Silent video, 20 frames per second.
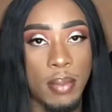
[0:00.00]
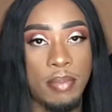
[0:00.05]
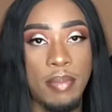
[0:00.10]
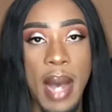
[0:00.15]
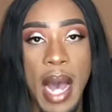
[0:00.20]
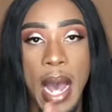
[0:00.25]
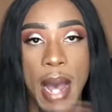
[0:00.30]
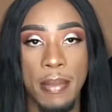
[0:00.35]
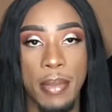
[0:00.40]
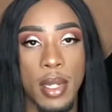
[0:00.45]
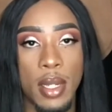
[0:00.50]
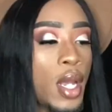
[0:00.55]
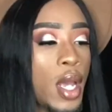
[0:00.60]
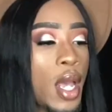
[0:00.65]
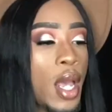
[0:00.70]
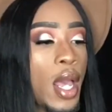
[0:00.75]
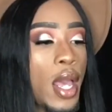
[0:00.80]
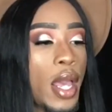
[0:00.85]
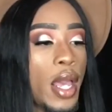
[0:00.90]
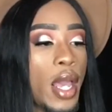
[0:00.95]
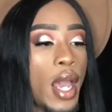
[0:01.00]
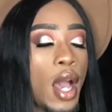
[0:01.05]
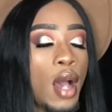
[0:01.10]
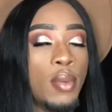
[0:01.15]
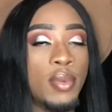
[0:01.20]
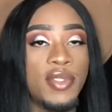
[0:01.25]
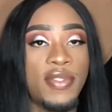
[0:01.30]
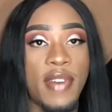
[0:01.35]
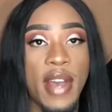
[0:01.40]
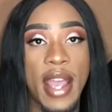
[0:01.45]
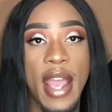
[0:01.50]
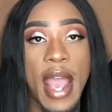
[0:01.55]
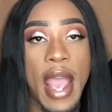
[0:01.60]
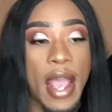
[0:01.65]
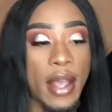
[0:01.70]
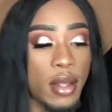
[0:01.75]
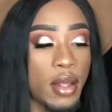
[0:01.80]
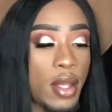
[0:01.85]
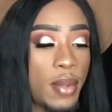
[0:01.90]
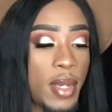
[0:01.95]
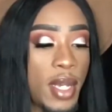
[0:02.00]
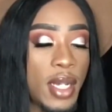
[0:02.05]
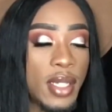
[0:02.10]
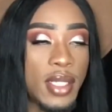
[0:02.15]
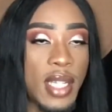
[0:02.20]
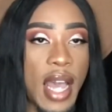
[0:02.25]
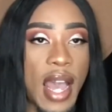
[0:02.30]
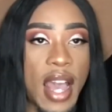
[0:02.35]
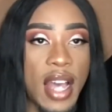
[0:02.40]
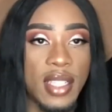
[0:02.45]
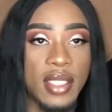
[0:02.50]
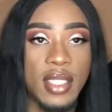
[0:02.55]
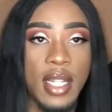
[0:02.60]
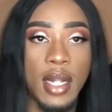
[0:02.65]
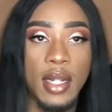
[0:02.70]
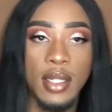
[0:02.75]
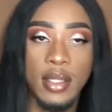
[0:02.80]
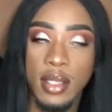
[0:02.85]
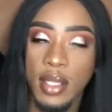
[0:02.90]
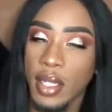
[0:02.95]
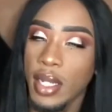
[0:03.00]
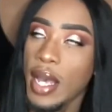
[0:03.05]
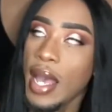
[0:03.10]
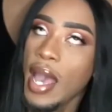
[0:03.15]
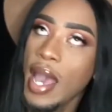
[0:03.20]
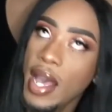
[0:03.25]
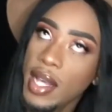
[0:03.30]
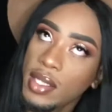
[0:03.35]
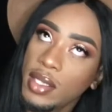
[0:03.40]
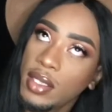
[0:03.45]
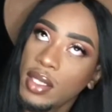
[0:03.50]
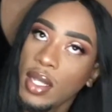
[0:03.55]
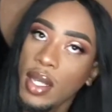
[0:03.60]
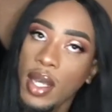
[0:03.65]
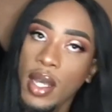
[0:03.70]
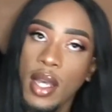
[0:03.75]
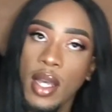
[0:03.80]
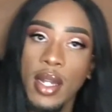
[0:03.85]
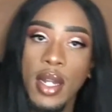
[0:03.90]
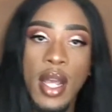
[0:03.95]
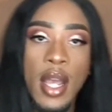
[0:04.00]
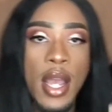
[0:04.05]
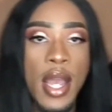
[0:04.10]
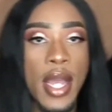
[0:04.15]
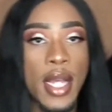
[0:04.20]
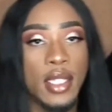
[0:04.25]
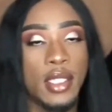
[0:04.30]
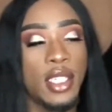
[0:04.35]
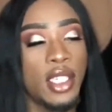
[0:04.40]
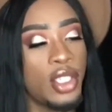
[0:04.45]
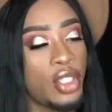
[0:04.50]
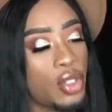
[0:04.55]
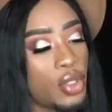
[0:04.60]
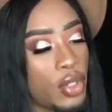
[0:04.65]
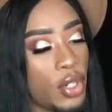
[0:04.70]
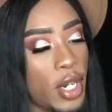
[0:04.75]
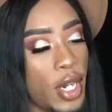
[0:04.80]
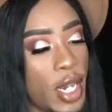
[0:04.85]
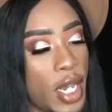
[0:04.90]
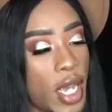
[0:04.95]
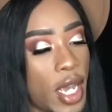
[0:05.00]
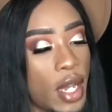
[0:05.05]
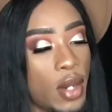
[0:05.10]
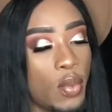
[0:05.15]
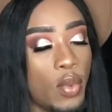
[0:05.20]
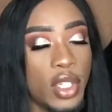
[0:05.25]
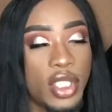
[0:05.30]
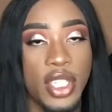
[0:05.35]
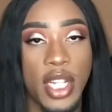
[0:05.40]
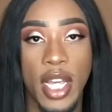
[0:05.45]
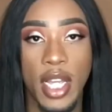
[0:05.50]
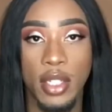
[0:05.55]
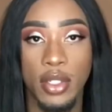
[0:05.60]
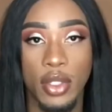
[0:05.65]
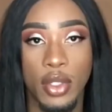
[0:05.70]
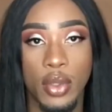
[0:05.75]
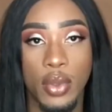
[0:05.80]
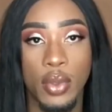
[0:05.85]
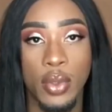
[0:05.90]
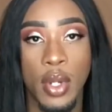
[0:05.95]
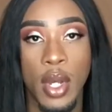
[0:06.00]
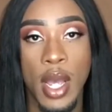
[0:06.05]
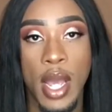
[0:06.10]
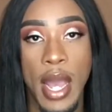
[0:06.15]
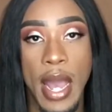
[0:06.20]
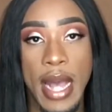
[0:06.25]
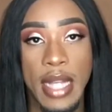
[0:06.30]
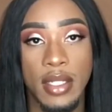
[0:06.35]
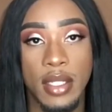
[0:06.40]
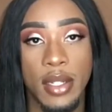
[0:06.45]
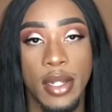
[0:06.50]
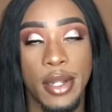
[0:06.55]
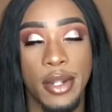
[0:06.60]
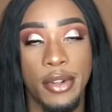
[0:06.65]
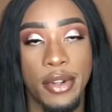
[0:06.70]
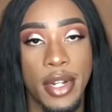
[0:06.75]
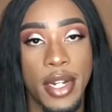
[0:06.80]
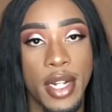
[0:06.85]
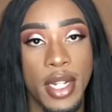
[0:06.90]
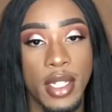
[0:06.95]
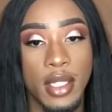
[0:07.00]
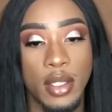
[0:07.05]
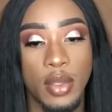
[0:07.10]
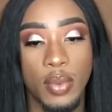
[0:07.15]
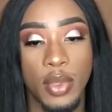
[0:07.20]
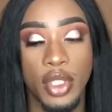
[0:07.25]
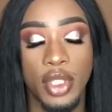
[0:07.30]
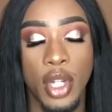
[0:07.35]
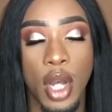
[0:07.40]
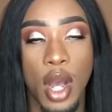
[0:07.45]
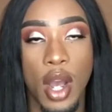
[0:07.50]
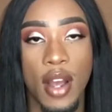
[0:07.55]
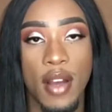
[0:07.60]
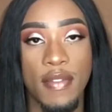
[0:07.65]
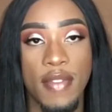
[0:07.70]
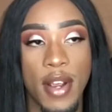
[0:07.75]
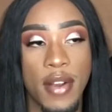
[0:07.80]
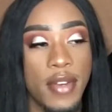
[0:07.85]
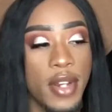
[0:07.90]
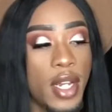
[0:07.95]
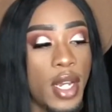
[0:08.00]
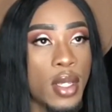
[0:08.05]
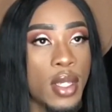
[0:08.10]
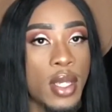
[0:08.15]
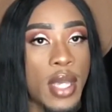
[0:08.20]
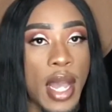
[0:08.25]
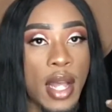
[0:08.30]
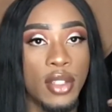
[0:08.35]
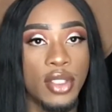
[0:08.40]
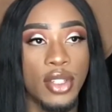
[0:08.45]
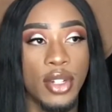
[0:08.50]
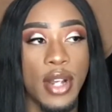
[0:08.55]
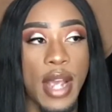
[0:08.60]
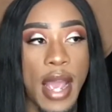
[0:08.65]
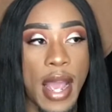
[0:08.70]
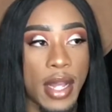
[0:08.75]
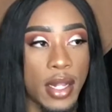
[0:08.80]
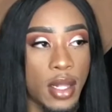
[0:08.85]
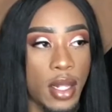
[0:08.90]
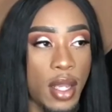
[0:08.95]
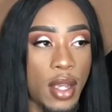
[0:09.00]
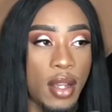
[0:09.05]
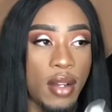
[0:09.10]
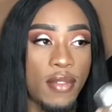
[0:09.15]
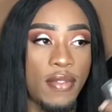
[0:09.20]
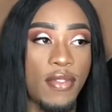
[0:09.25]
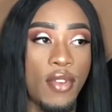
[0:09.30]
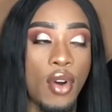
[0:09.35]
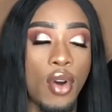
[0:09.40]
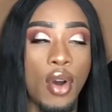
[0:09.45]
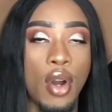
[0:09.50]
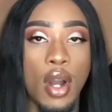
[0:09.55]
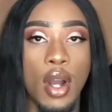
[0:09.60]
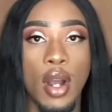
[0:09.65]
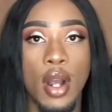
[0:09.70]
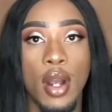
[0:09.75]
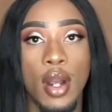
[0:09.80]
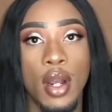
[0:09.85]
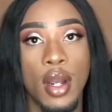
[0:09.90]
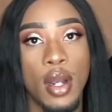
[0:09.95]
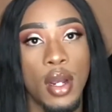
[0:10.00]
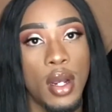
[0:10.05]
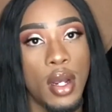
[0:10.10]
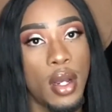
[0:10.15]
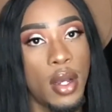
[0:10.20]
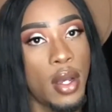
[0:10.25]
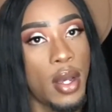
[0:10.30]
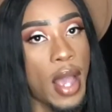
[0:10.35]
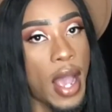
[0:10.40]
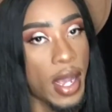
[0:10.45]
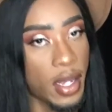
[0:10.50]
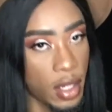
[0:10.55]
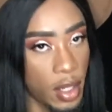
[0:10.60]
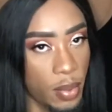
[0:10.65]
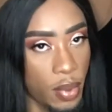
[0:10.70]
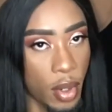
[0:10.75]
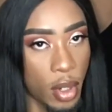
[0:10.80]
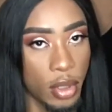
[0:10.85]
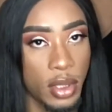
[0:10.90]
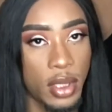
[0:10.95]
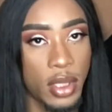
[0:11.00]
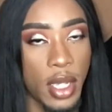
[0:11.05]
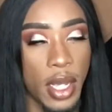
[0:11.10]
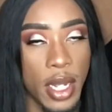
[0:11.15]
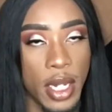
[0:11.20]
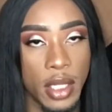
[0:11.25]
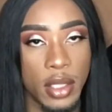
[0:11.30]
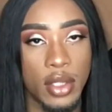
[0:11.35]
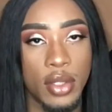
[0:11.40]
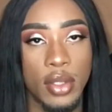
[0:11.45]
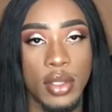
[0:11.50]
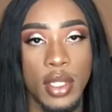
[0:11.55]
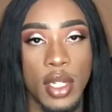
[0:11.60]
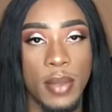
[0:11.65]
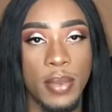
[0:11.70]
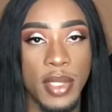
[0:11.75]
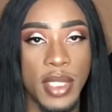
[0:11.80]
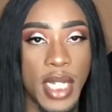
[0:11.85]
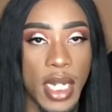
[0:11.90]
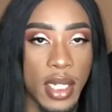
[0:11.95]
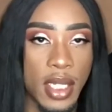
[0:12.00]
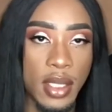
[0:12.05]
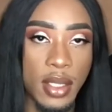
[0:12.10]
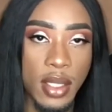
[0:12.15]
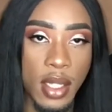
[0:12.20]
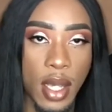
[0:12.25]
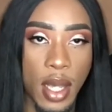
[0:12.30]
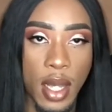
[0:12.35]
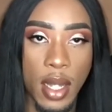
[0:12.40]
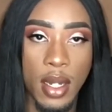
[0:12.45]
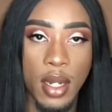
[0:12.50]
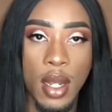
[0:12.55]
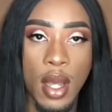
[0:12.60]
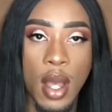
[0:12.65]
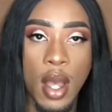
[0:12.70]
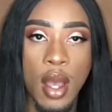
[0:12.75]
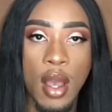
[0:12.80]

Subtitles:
poppin'. It helps fight acne because it has salicylic acid, tea tree, and witch hazel as the ingredients, which are very counteracting for acne-prone skin. So it's going to protect the skin.